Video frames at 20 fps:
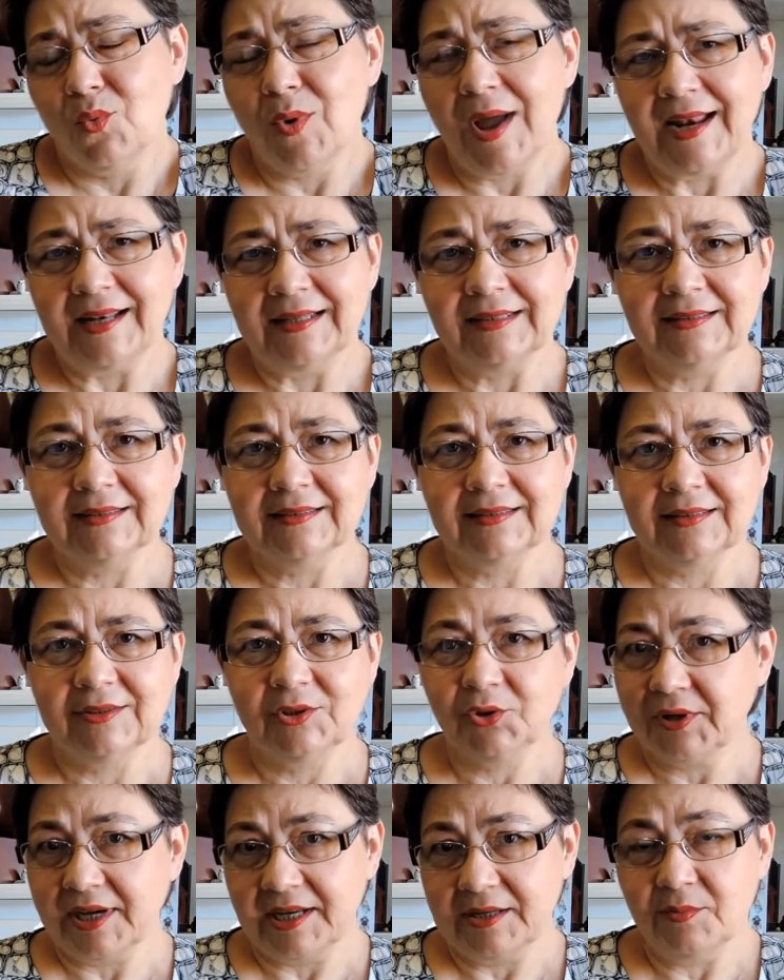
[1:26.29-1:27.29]
Well,
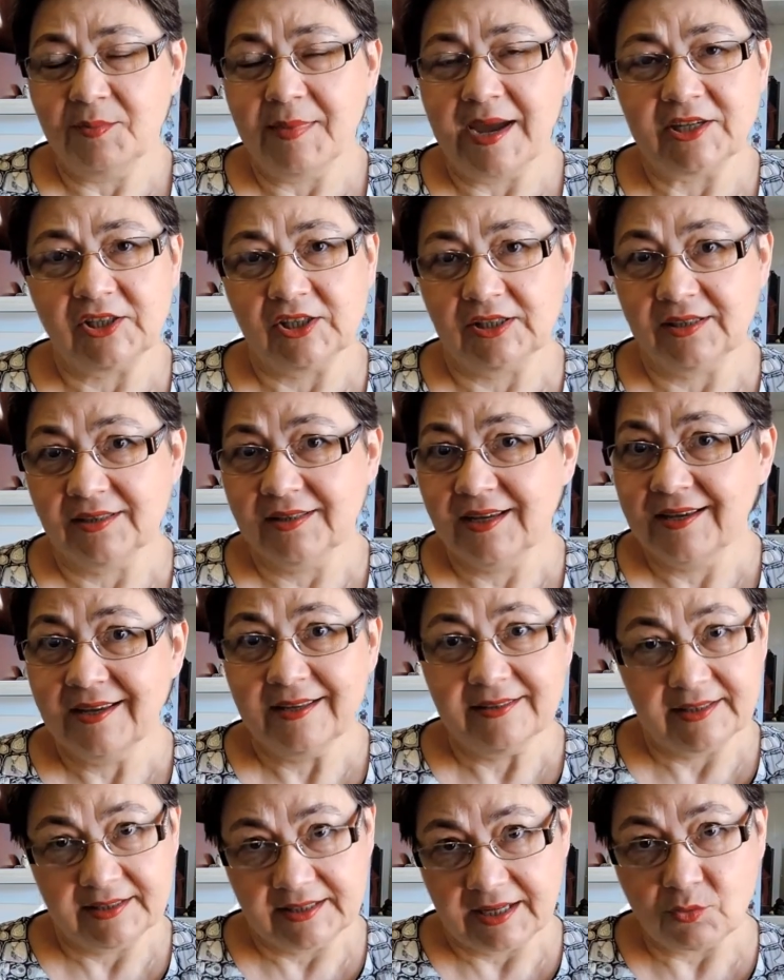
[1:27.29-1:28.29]
you can imagine
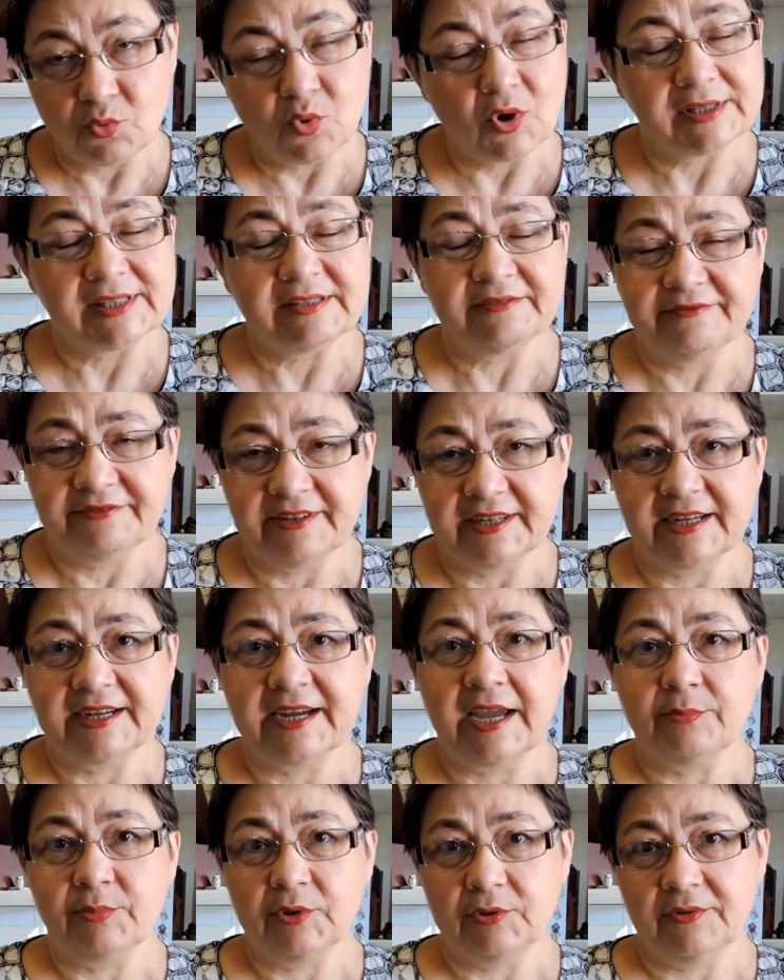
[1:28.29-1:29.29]
that I wasn't very
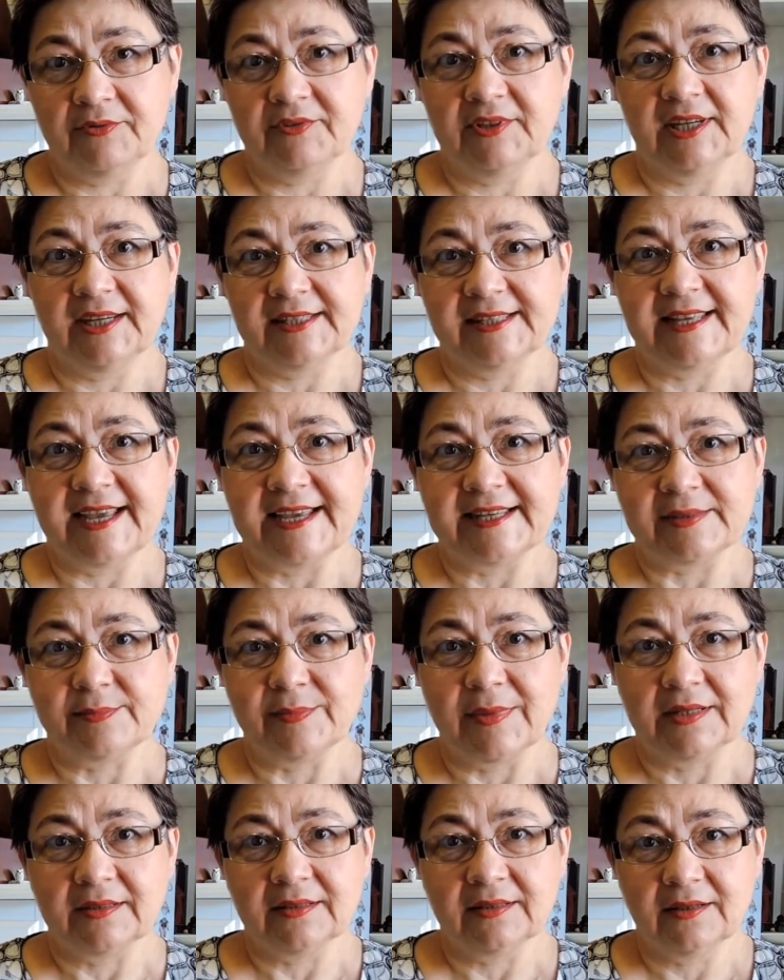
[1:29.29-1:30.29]
happy with the
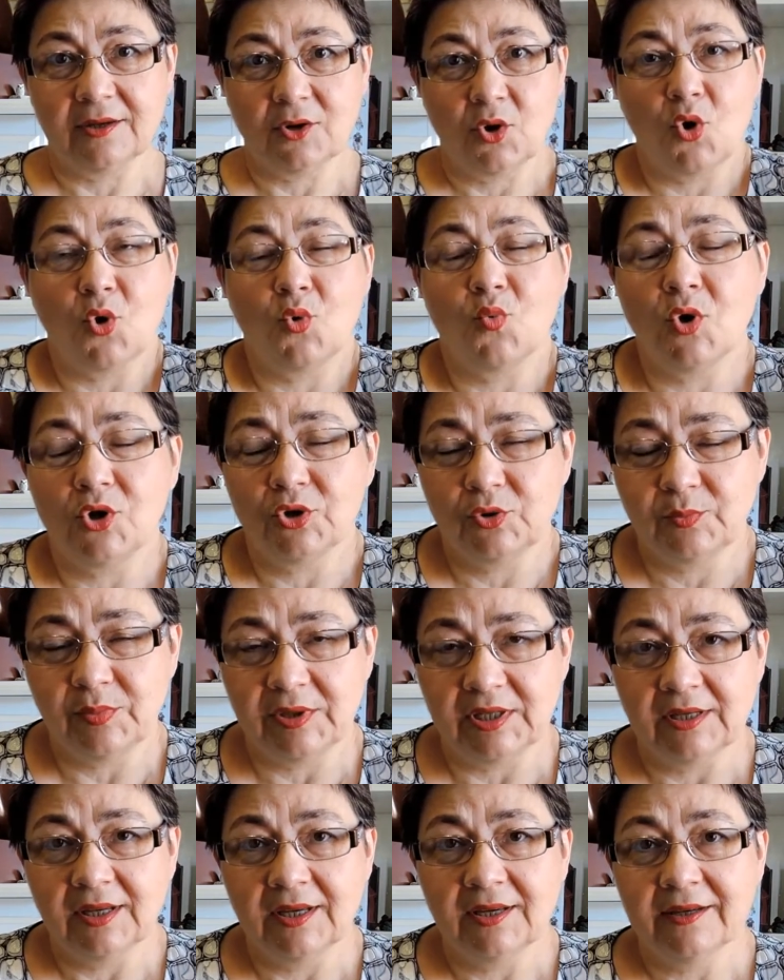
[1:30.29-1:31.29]
assessment. Who would
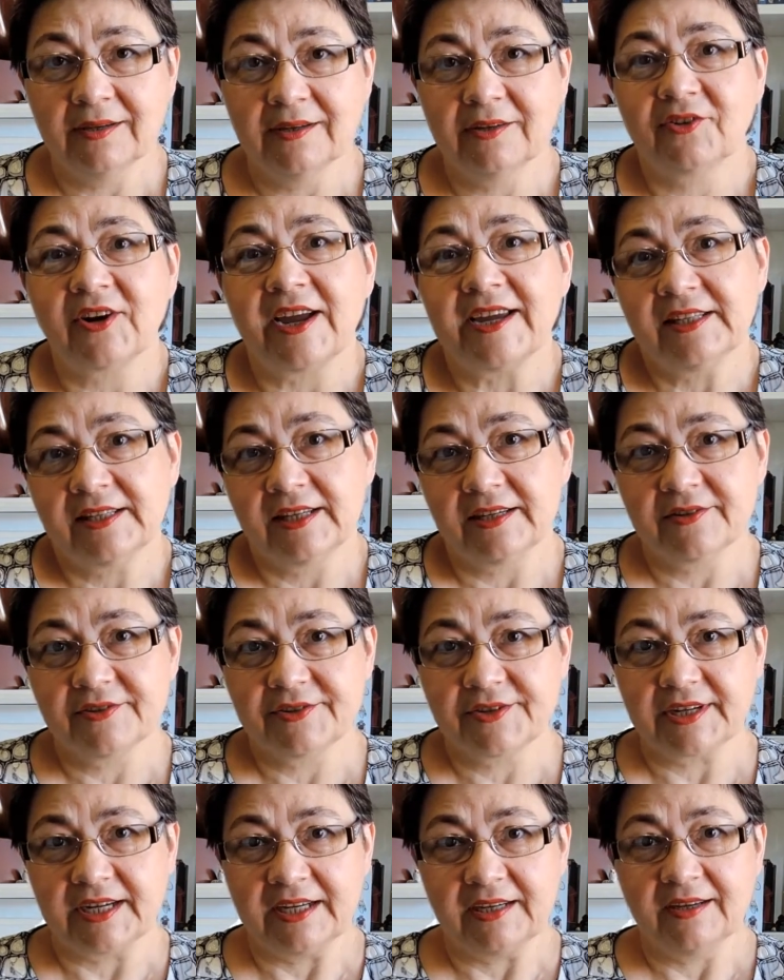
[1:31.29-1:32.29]
be? Rating
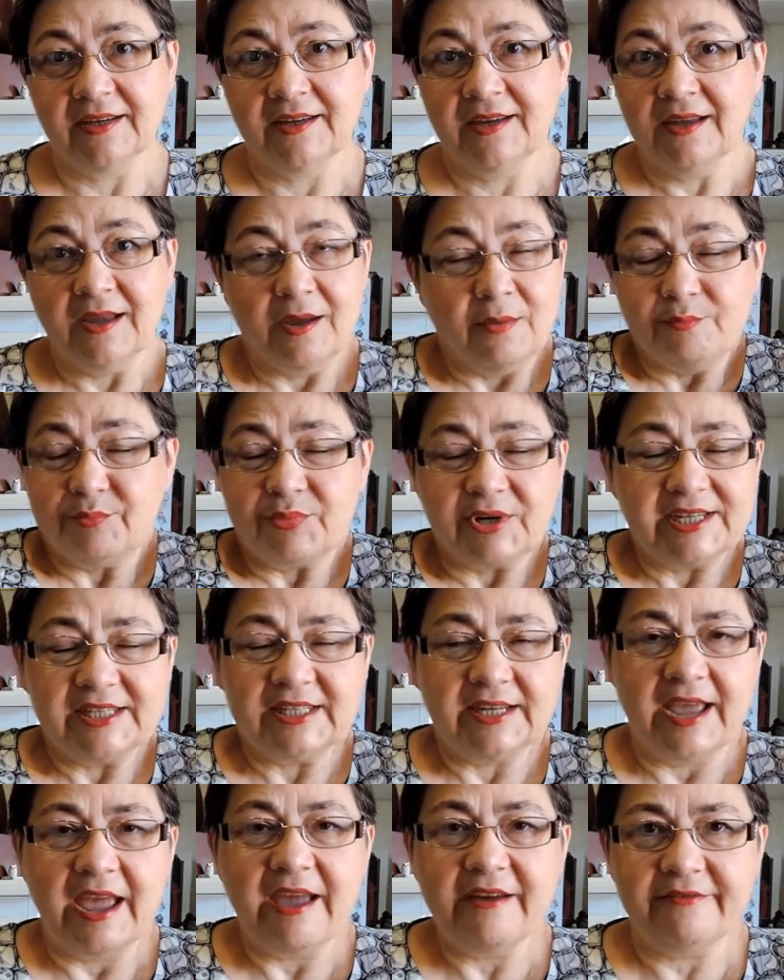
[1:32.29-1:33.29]
3.
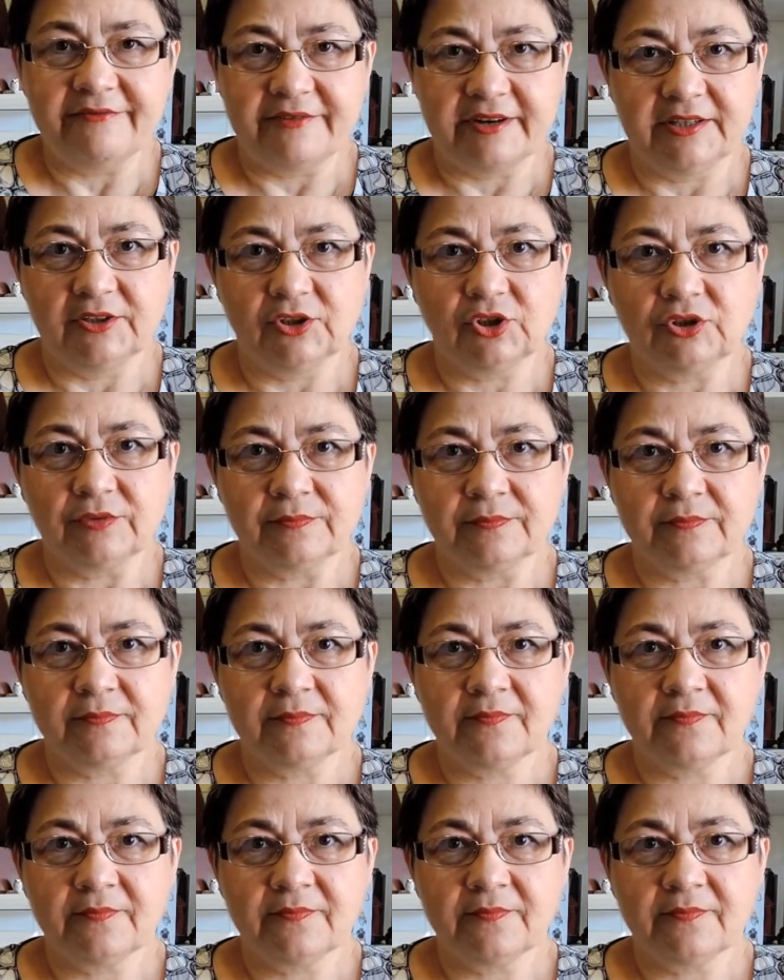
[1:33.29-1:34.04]
Pretty average.